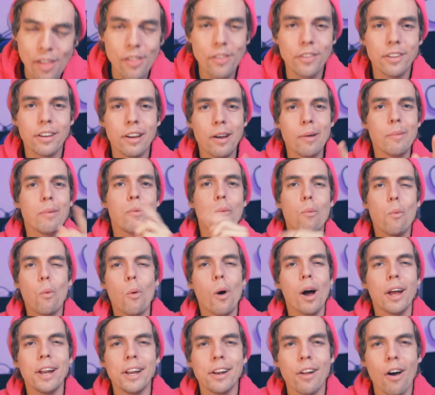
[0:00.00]
welcome
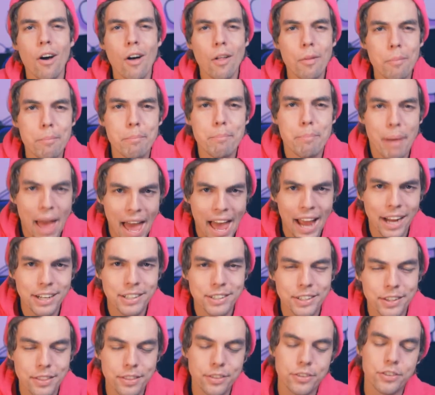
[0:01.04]
one and all
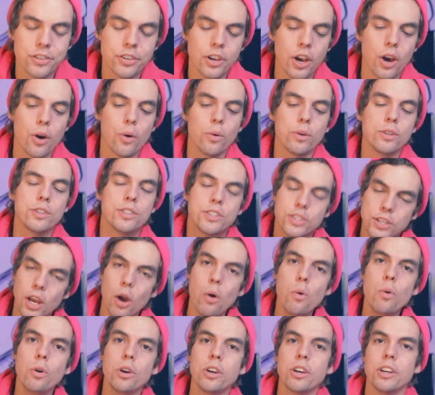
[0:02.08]
back to the show.
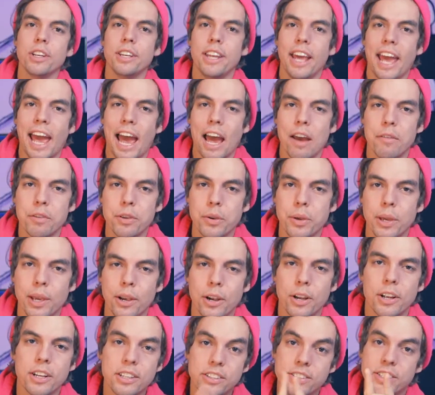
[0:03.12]
So good to have you
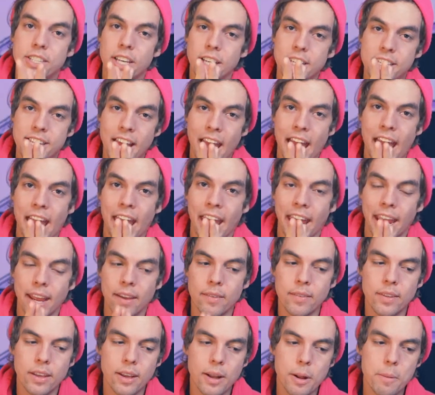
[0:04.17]
here. Today,
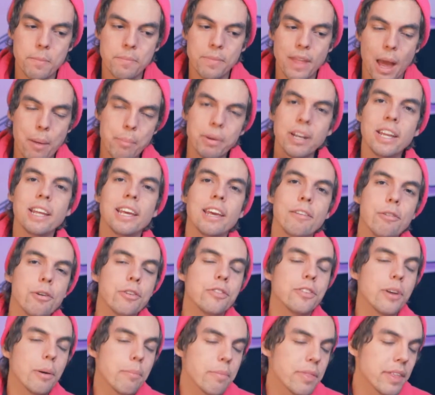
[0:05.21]
I'm gonna give you
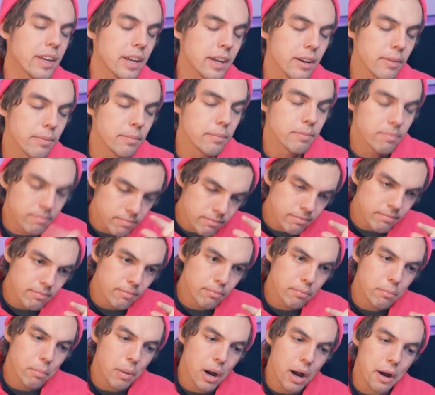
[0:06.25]
something
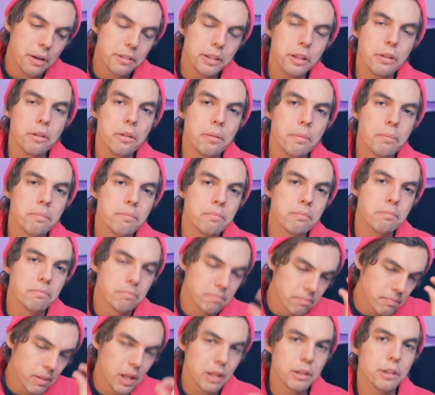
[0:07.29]
a little,
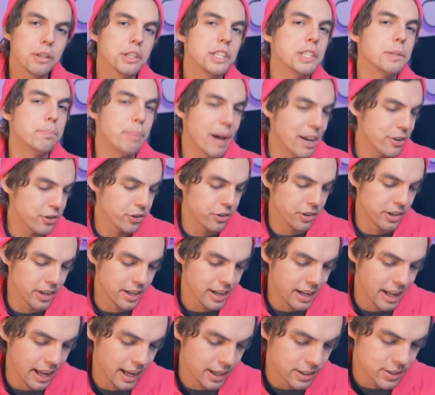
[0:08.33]
a little special
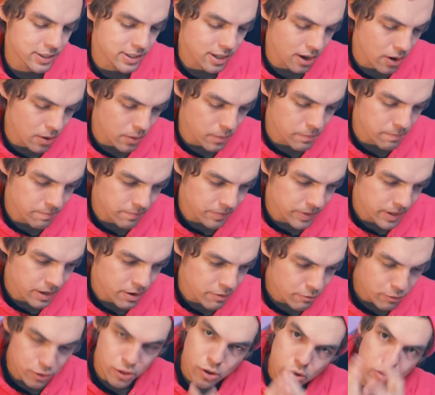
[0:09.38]
today. So,
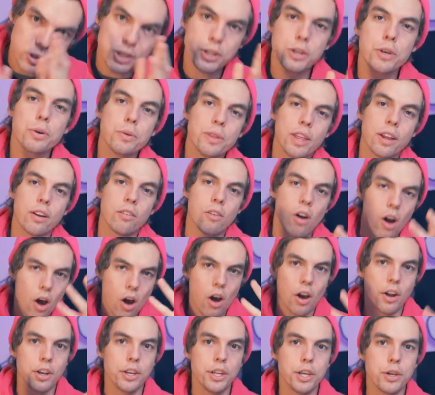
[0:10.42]
for those of you that are
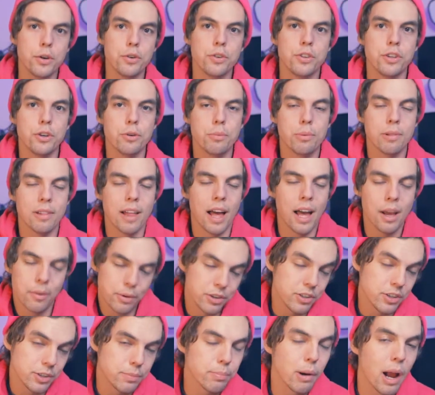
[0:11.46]
on YouTube a lot,
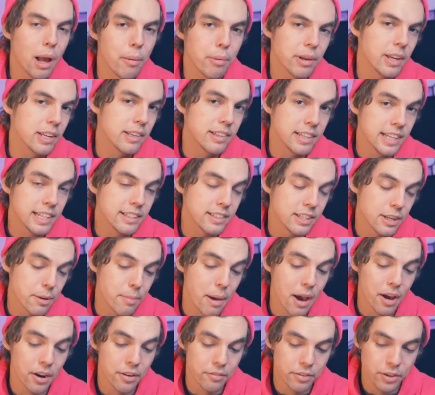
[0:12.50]
which is probably a decent
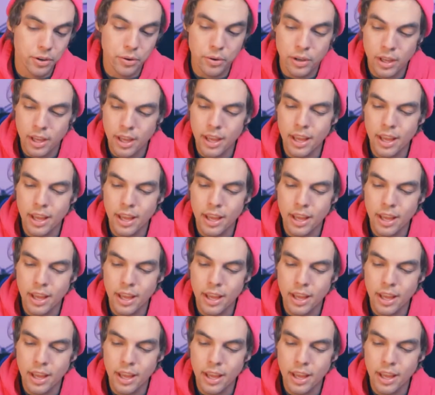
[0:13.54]
amount of you,